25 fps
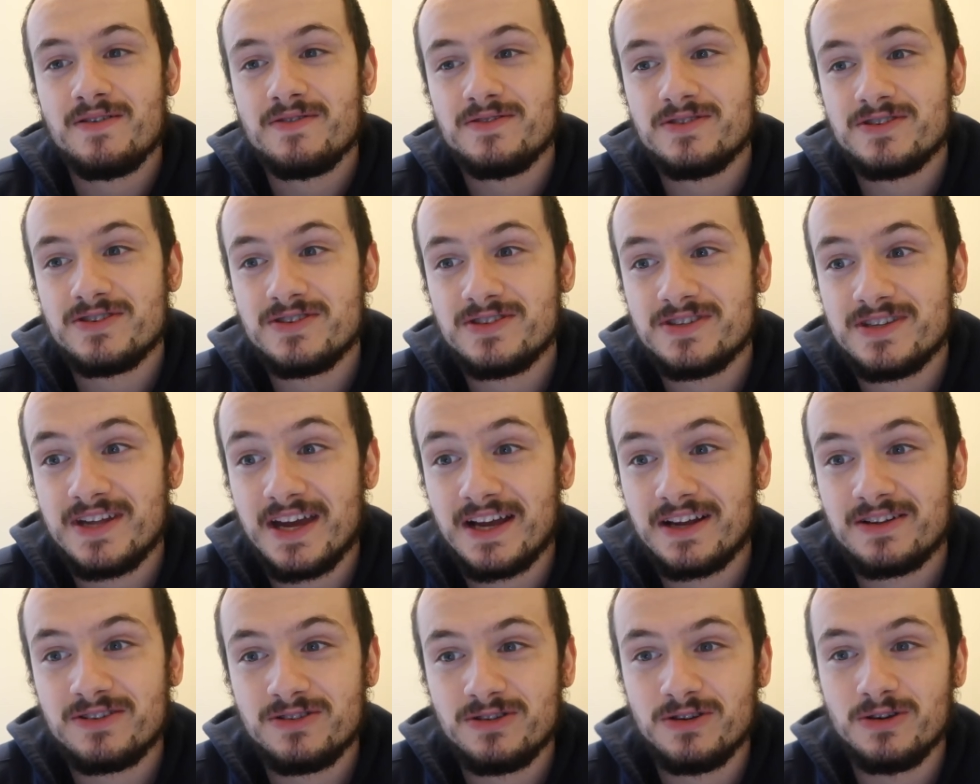
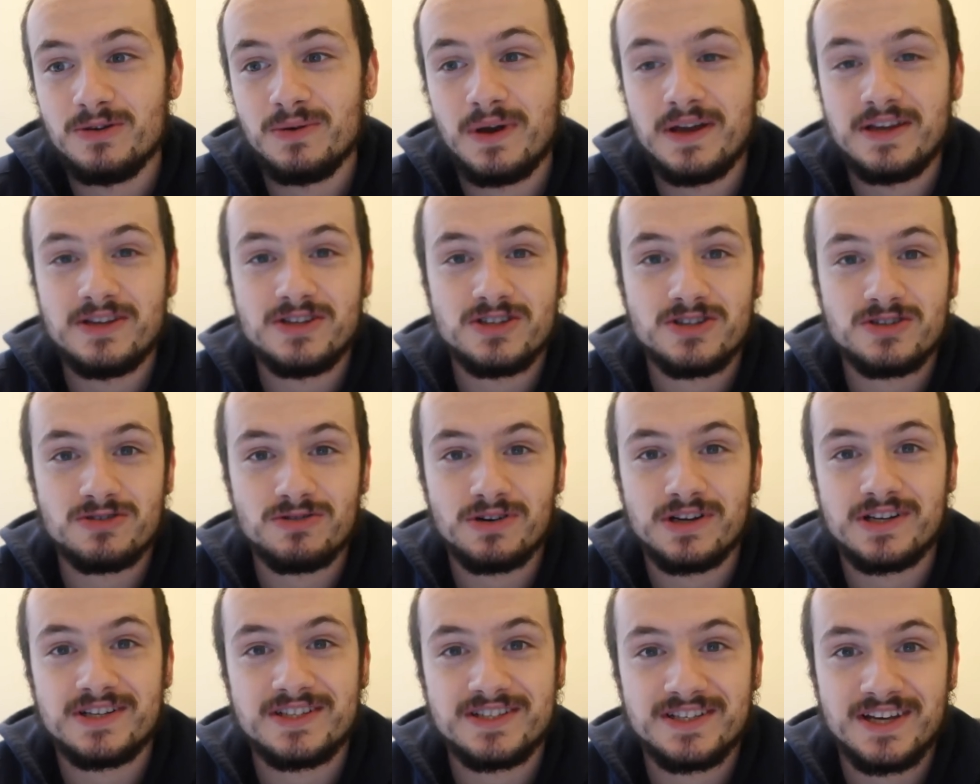stick to a
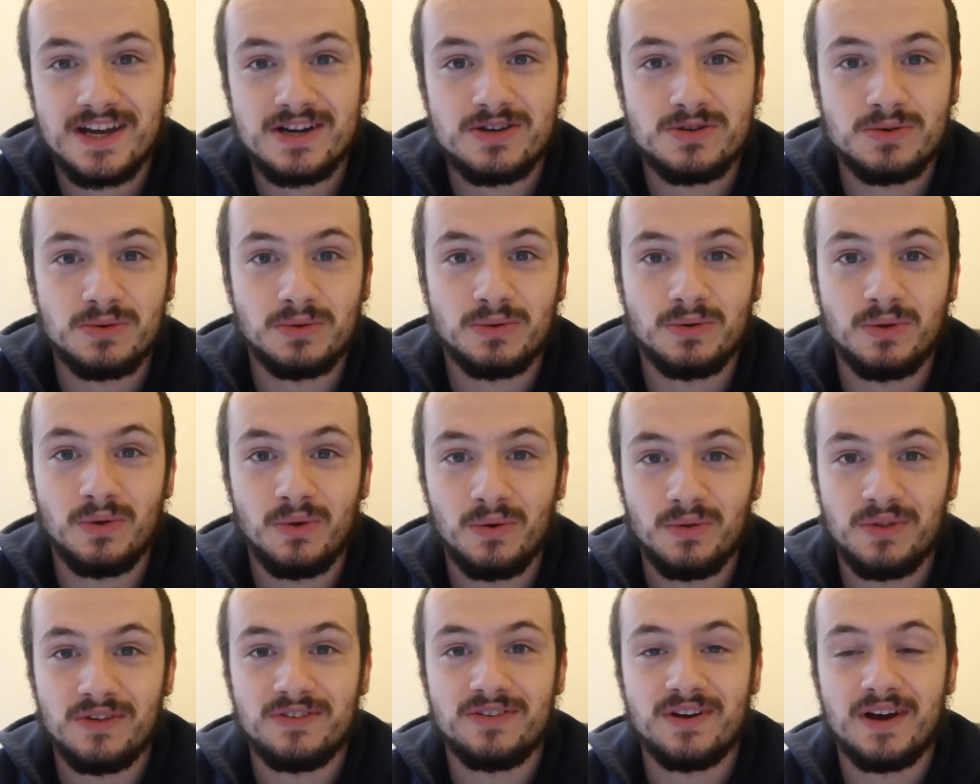strict schedule
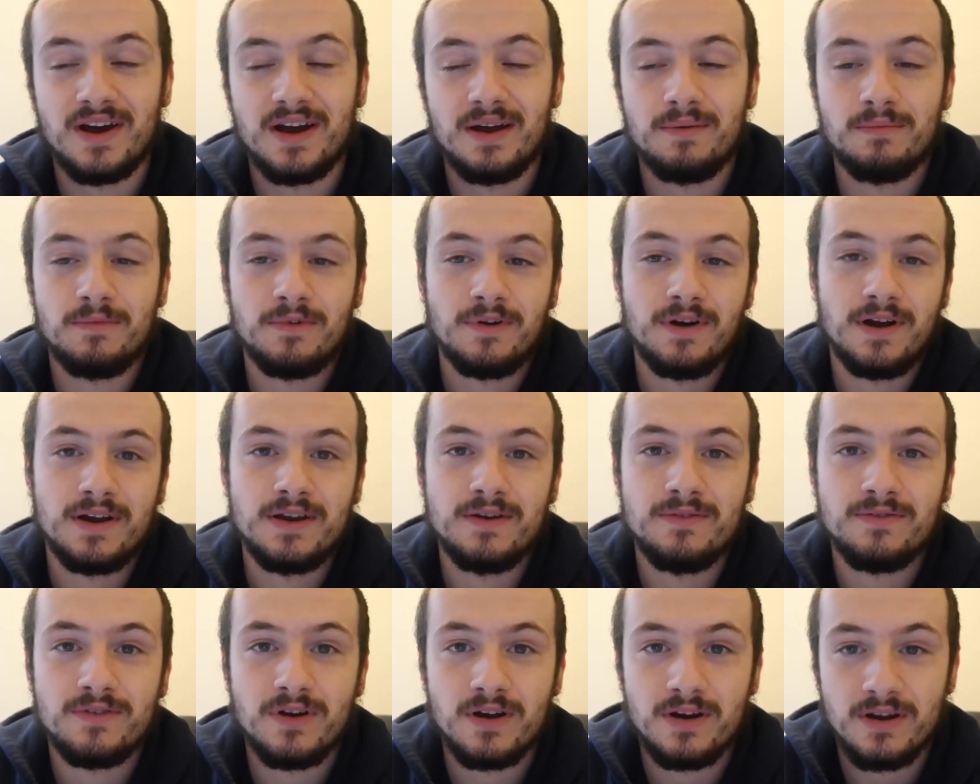all the time right
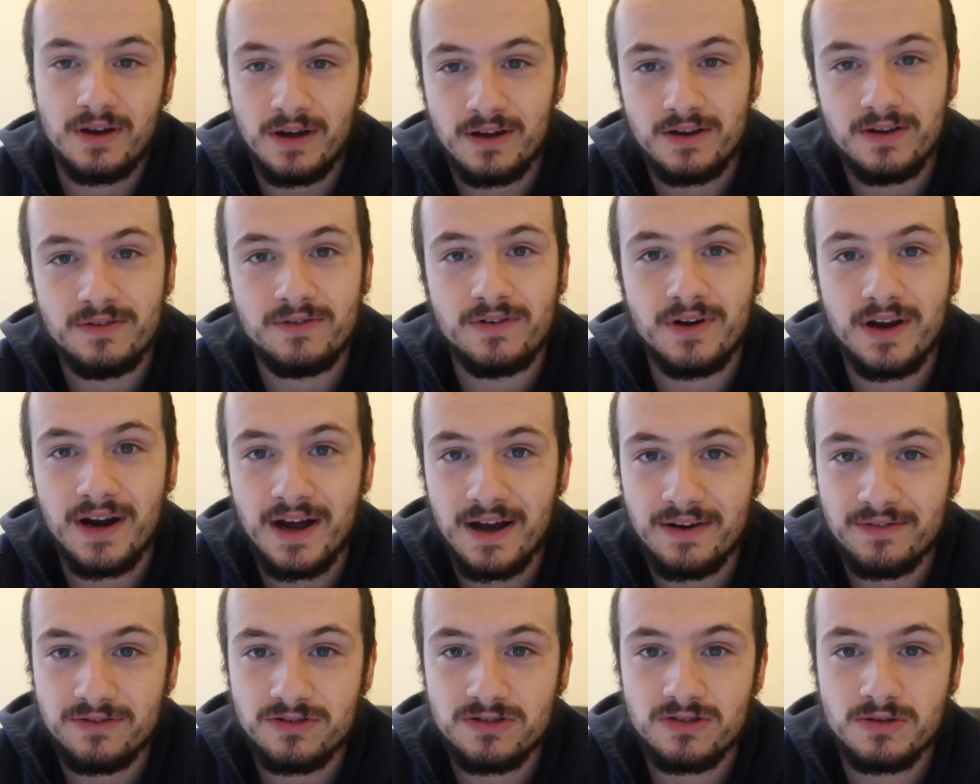you've got to you've got to
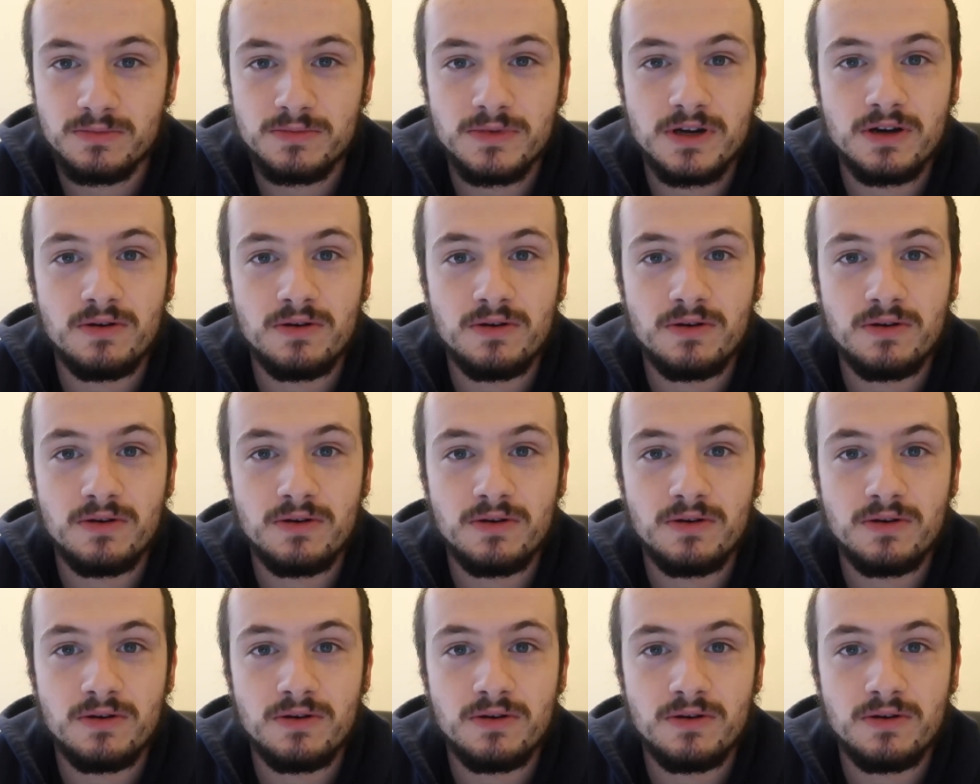have some